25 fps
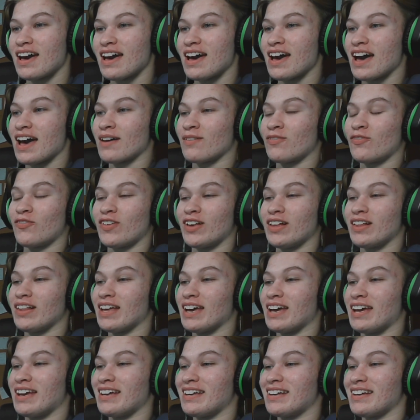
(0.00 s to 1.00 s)
I feel
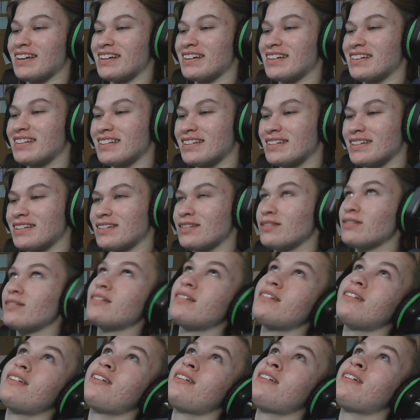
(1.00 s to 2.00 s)
like,
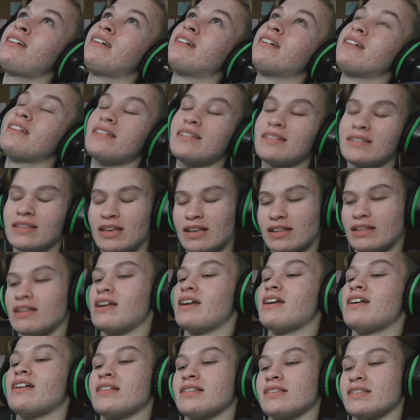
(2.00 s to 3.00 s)
uh, it,
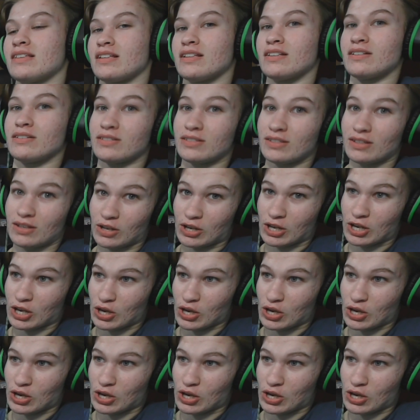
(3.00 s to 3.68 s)
it, I hope